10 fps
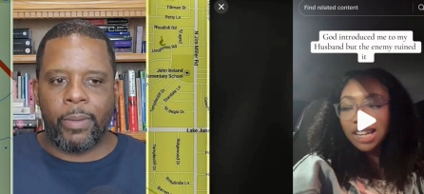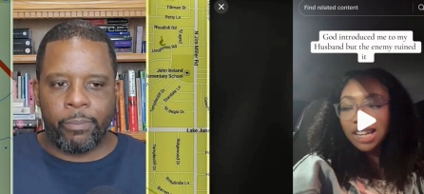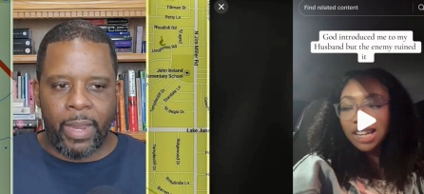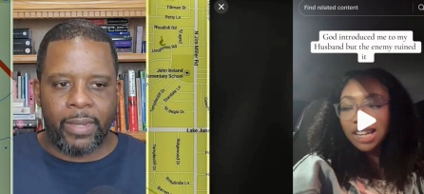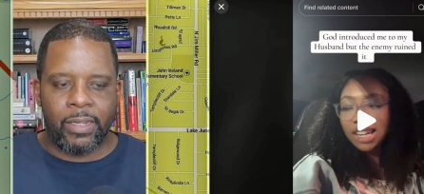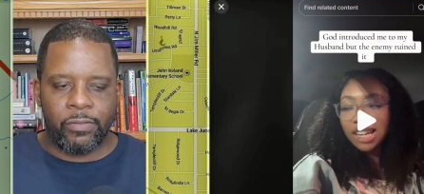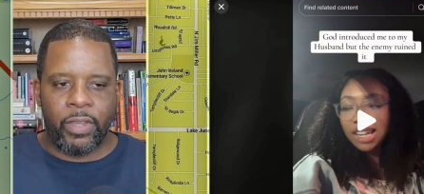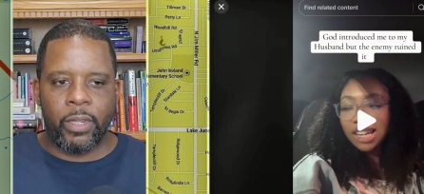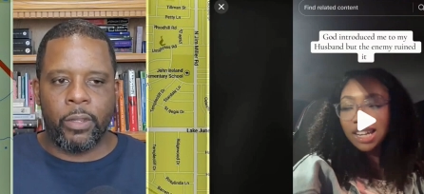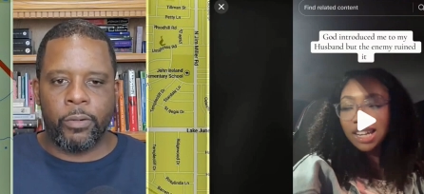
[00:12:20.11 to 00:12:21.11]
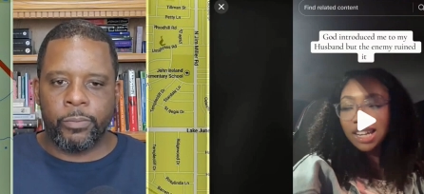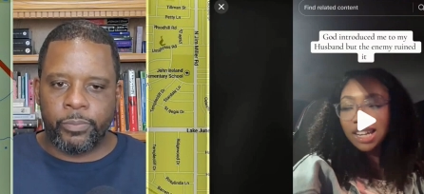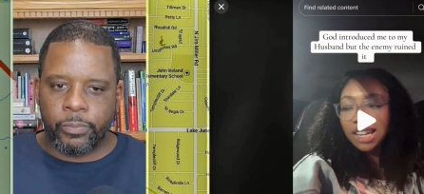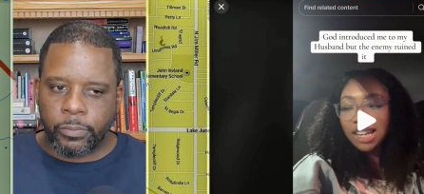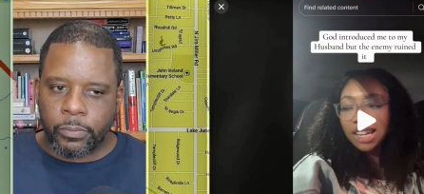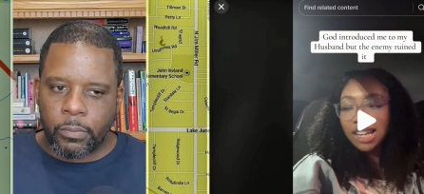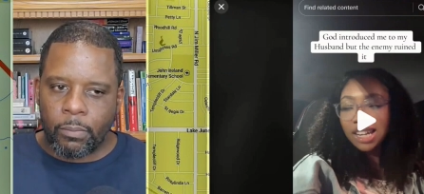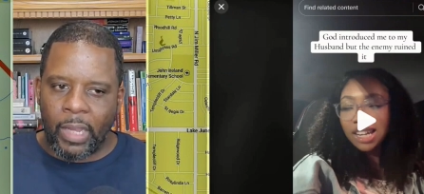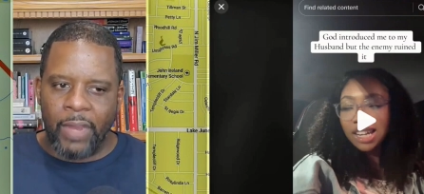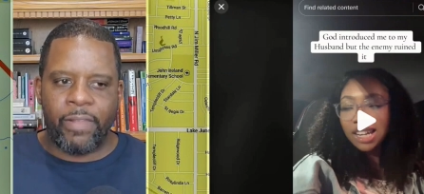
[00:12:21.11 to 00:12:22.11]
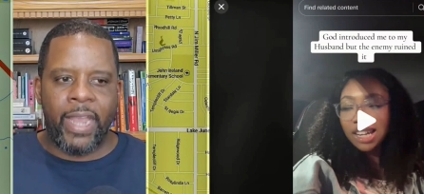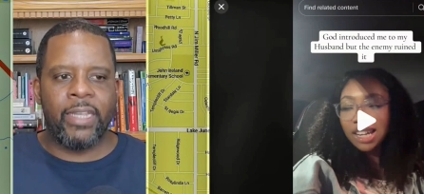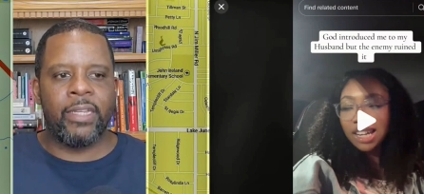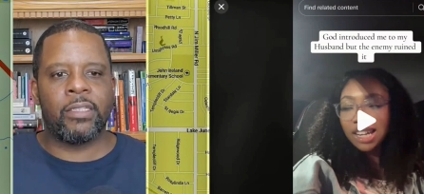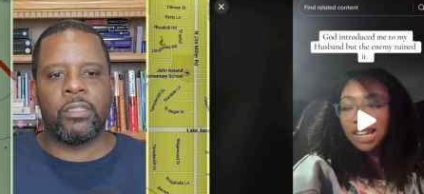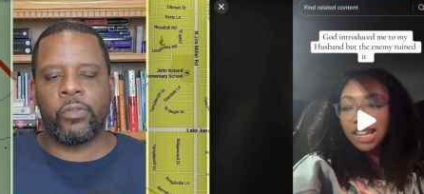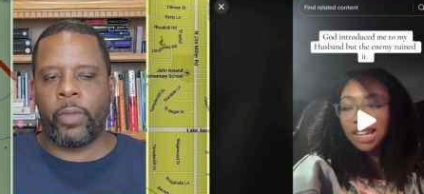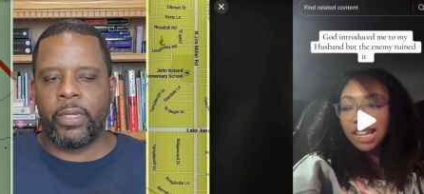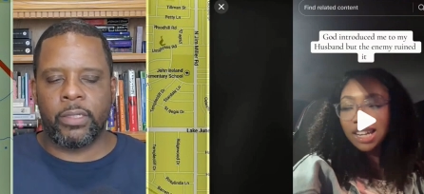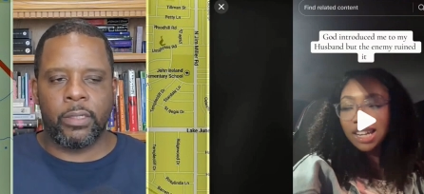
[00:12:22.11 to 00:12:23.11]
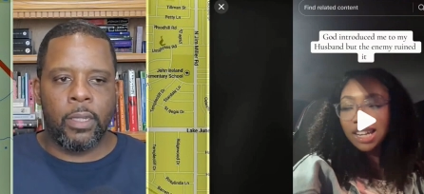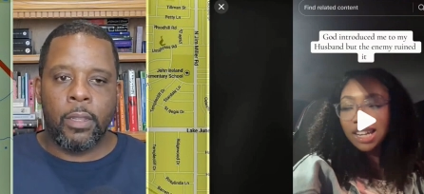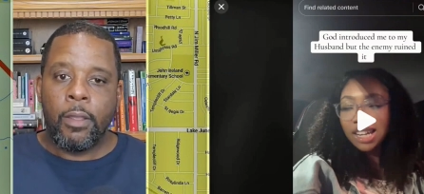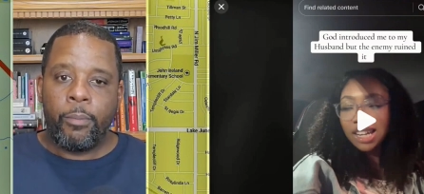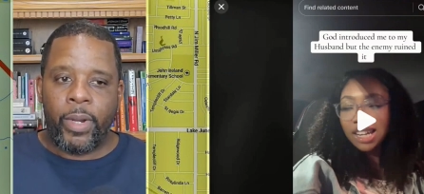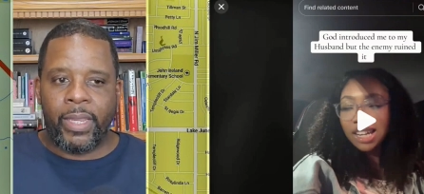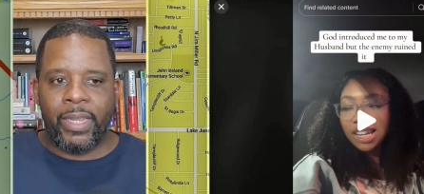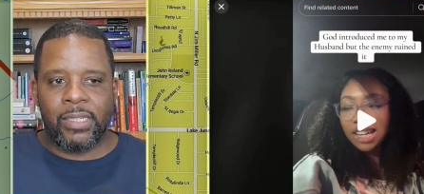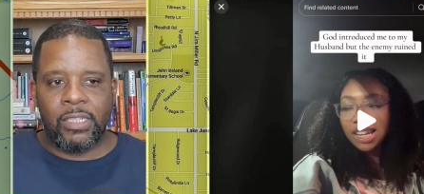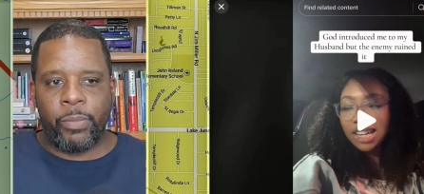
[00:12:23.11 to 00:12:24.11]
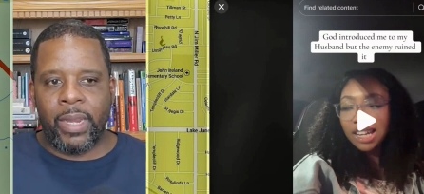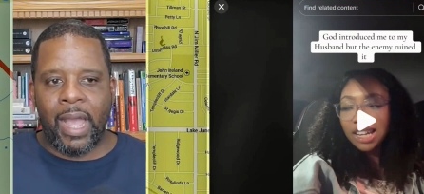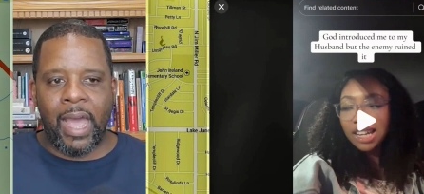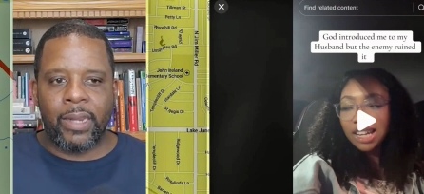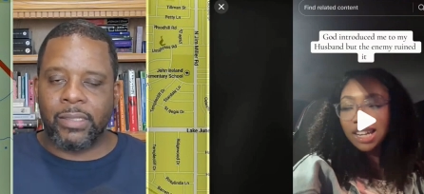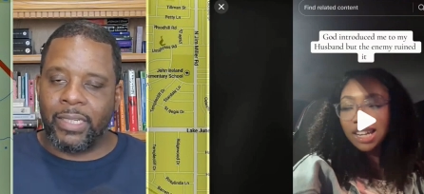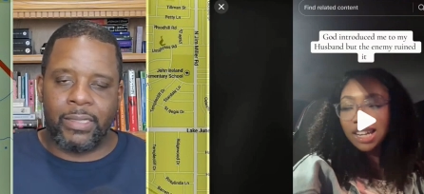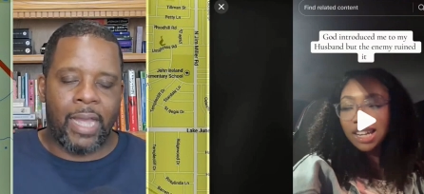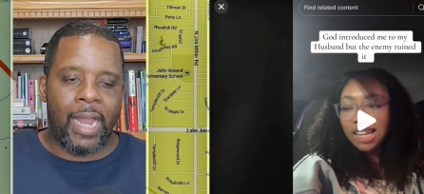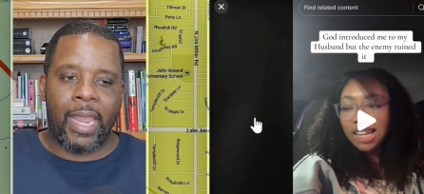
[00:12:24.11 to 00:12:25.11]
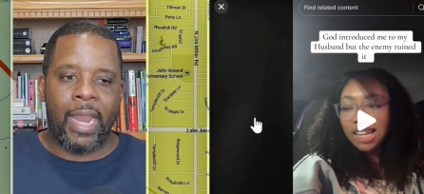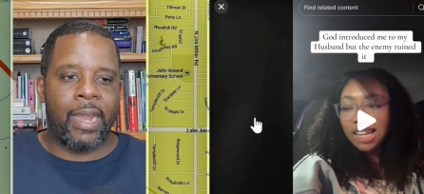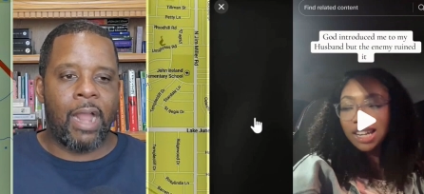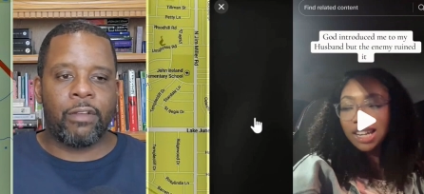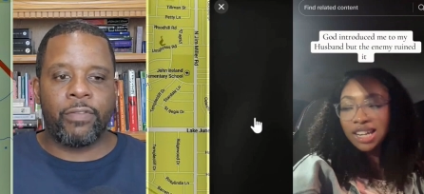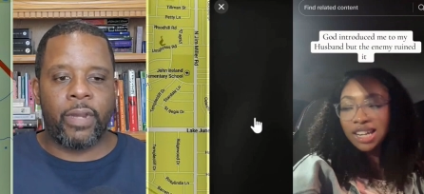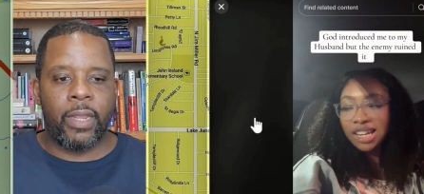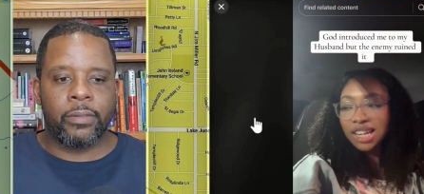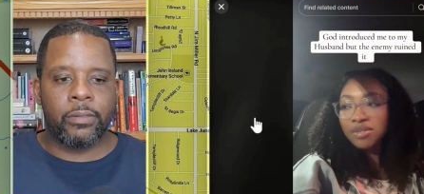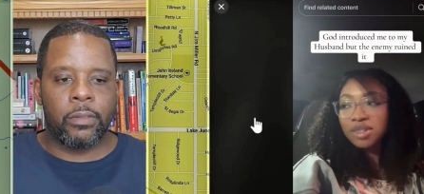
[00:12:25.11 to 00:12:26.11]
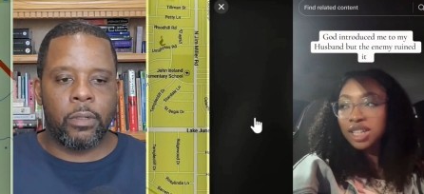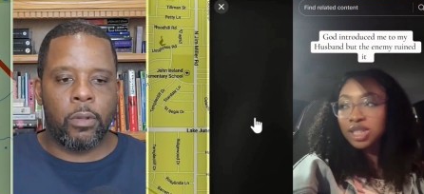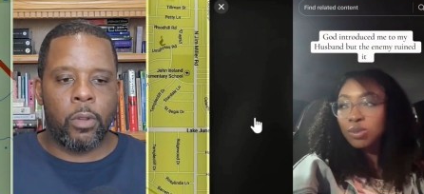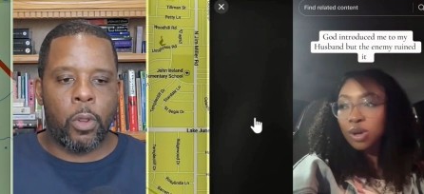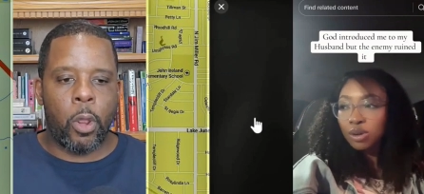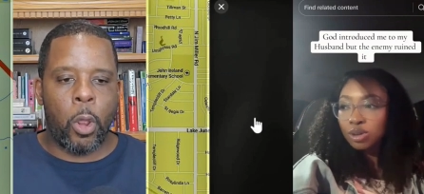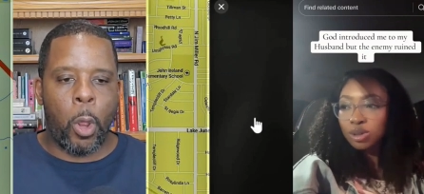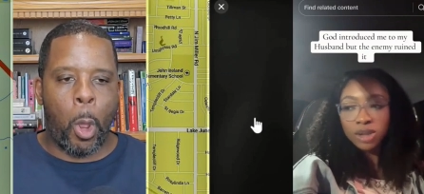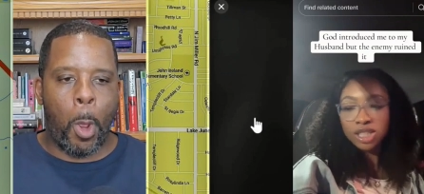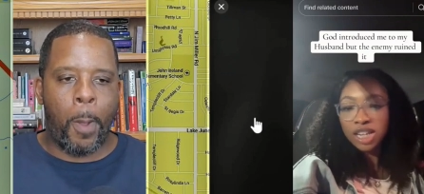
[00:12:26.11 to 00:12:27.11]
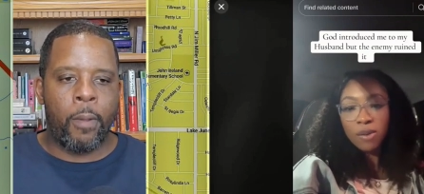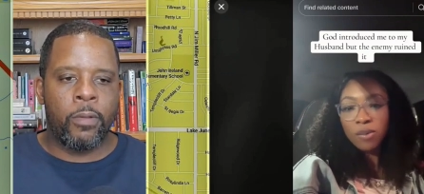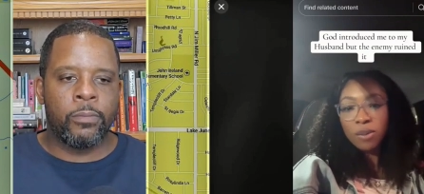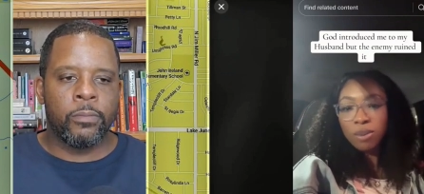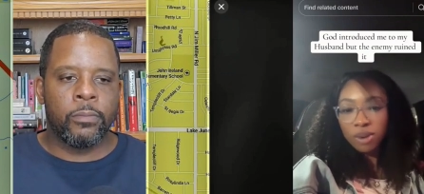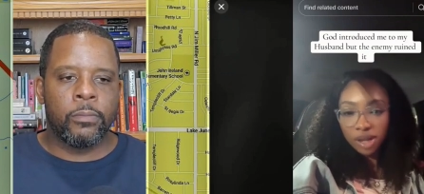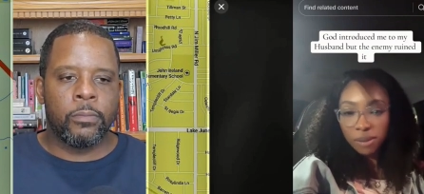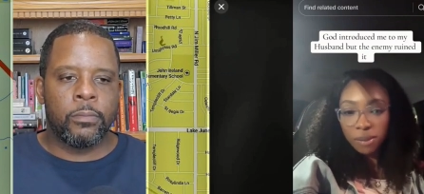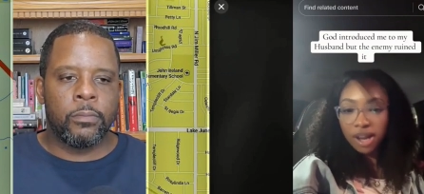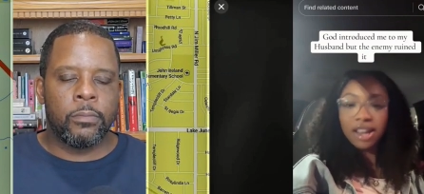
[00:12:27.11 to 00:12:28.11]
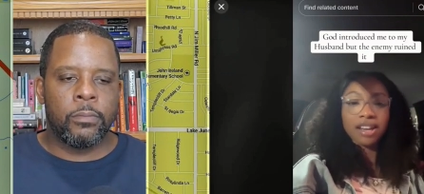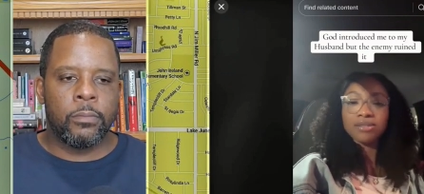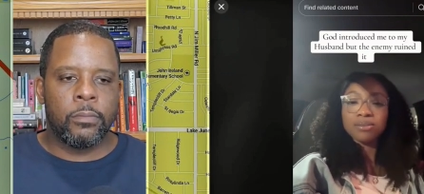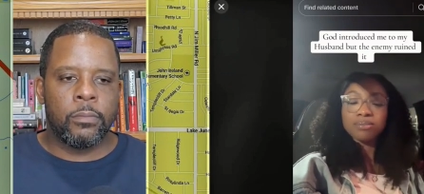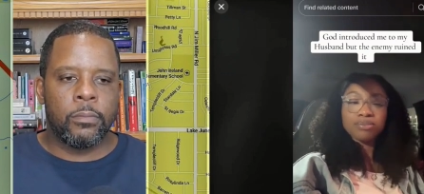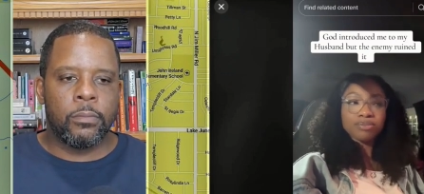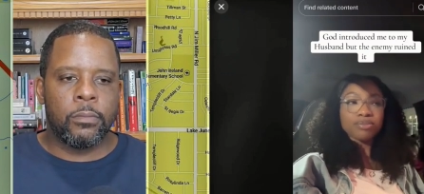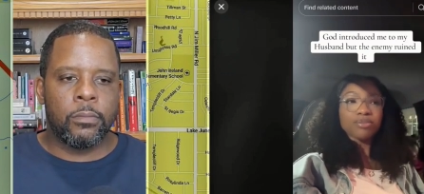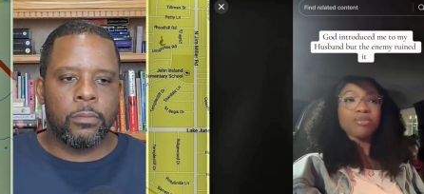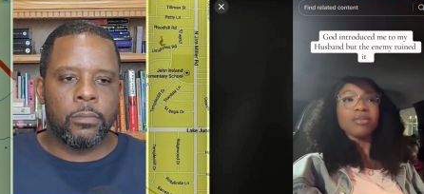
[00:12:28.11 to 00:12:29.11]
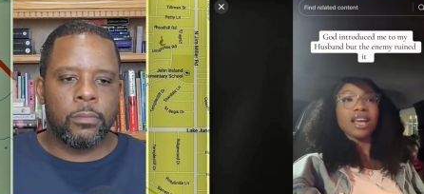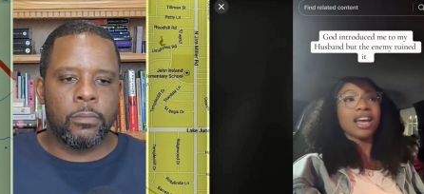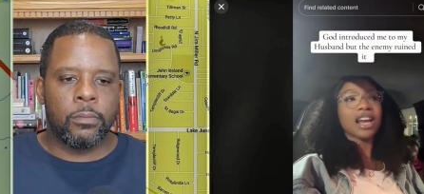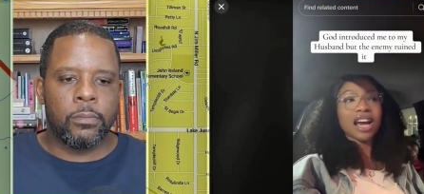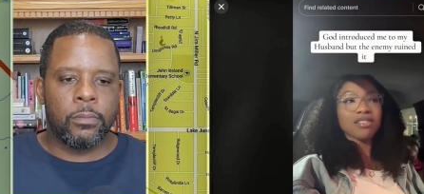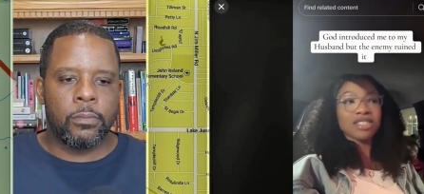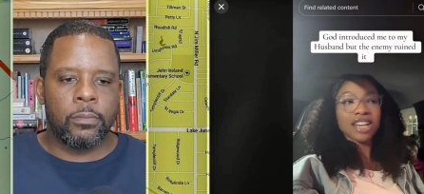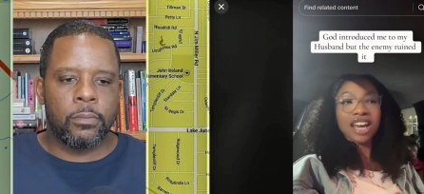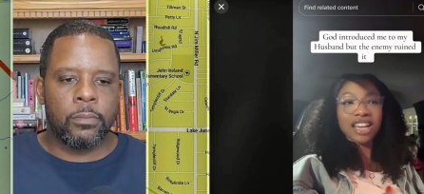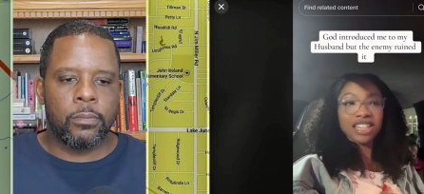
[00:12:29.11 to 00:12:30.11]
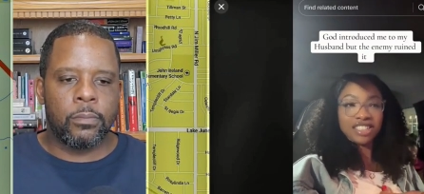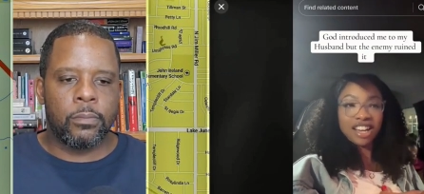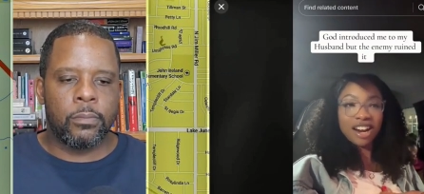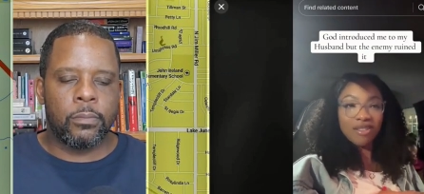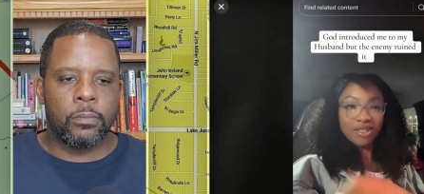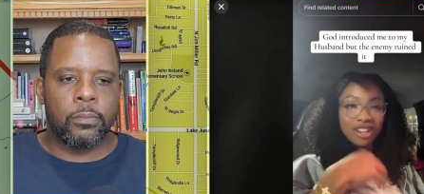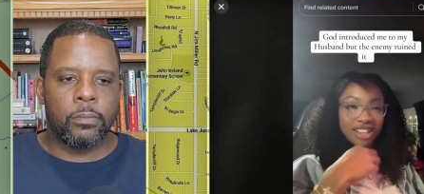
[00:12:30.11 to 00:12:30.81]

Speaker 1: probably make this video if they in her situation. But again, she's being honest, and I can't knock her for that.
Speaker 2: Loved this world too much at one point in my life, and I changed. Like I